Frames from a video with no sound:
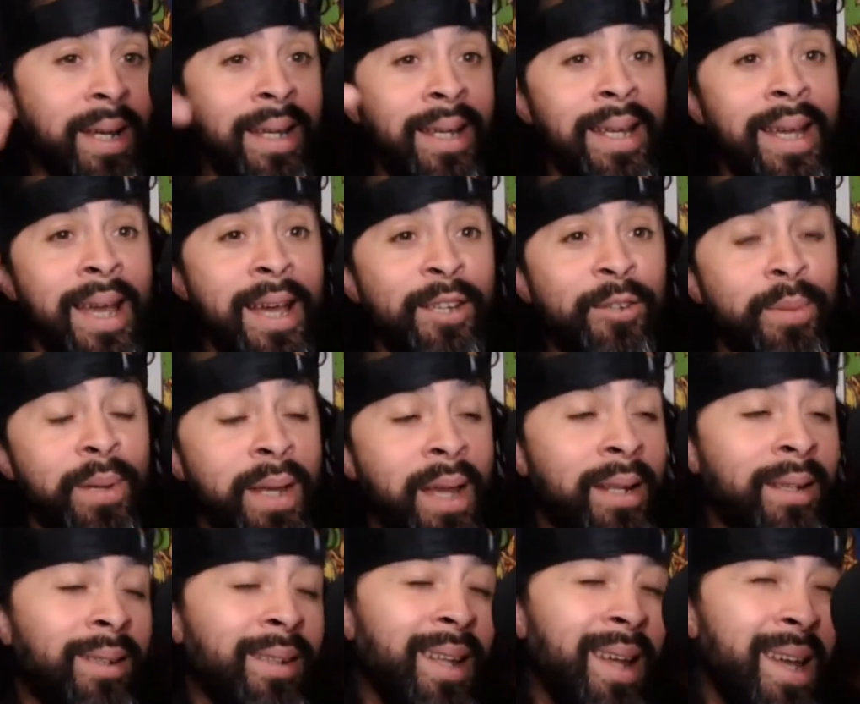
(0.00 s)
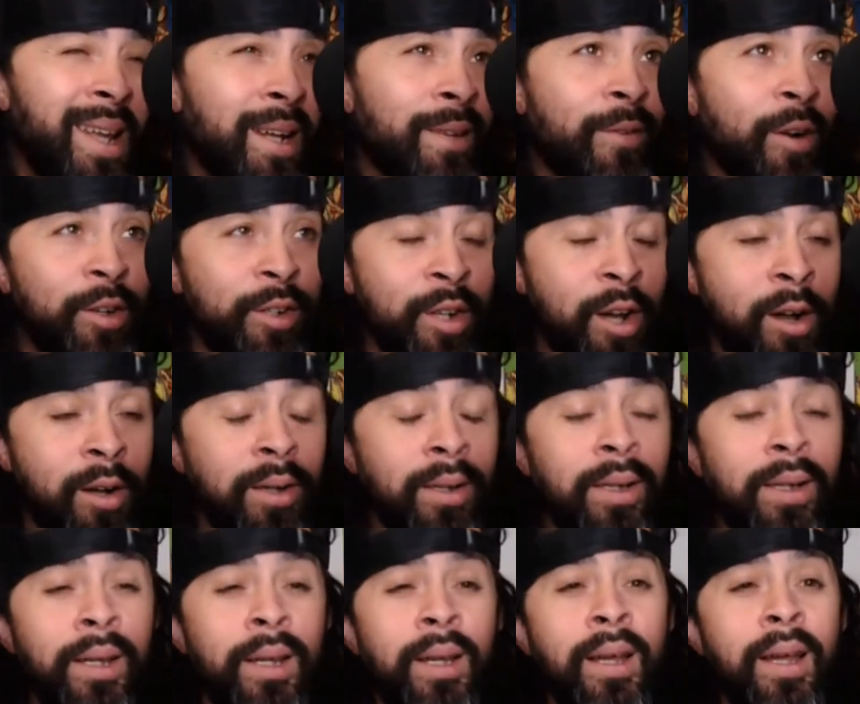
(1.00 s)
He asked me at the end of our talk,
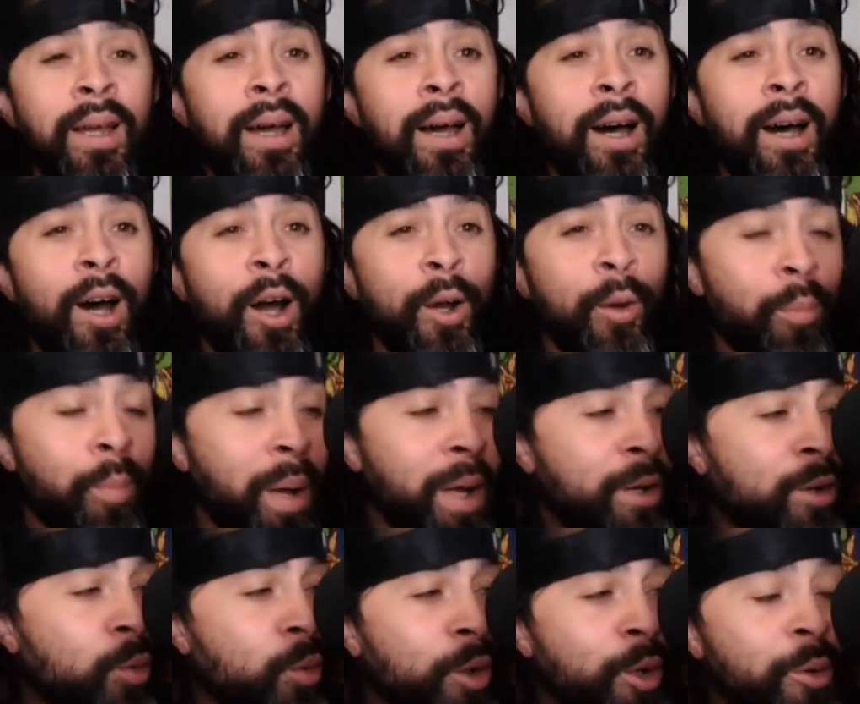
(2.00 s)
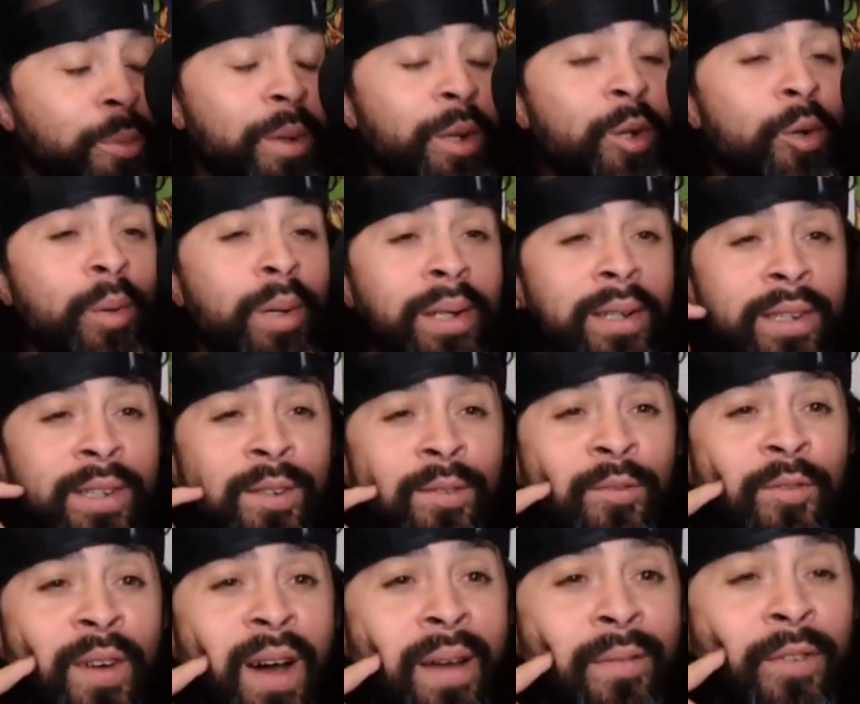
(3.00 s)
Pedro, will you be doing this in
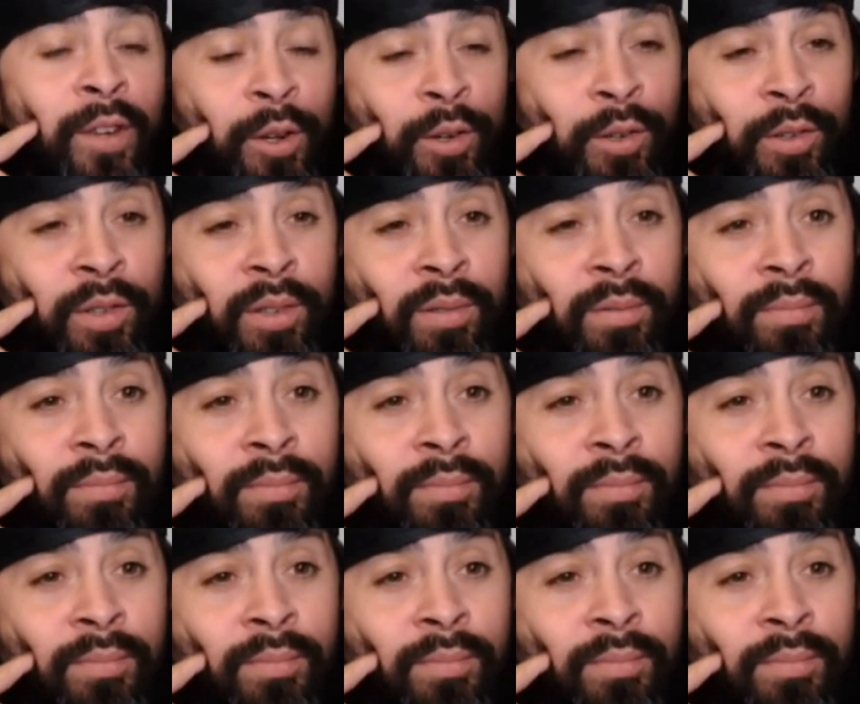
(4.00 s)
5 years?